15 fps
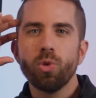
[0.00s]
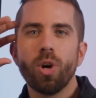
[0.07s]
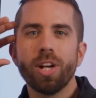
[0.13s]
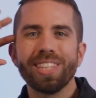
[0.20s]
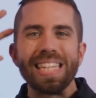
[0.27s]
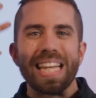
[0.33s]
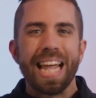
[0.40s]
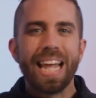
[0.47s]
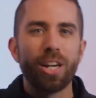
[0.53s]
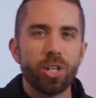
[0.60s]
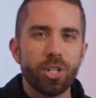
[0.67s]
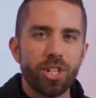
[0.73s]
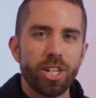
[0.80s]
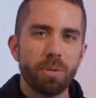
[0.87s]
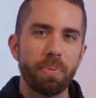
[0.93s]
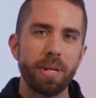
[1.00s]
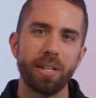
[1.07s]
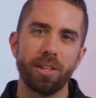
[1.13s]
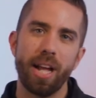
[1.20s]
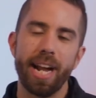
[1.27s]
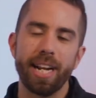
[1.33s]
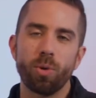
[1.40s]
do you want the energy to
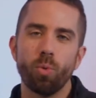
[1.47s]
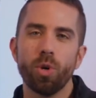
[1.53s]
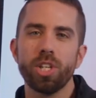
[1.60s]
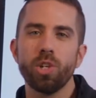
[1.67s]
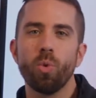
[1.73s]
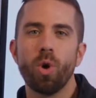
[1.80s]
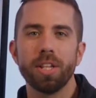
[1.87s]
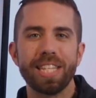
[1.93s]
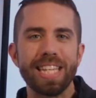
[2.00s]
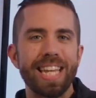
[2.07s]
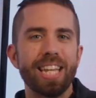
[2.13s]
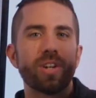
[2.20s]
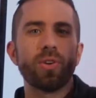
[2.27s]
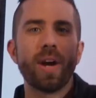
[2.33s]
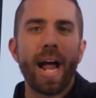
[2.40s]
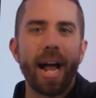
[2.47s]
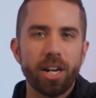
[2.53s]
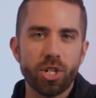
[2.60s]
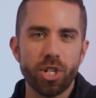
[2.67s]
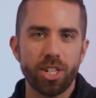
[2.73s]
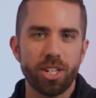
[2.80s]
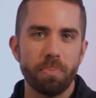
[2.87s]
be like? What do you want the
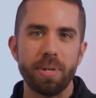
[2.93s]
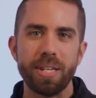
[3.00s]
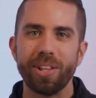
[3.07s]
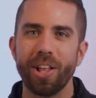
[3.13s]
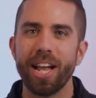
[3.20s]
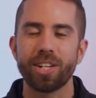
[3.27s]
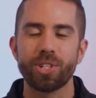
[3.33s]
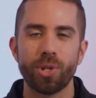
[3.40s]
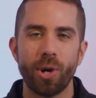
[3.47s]
interaction to be like?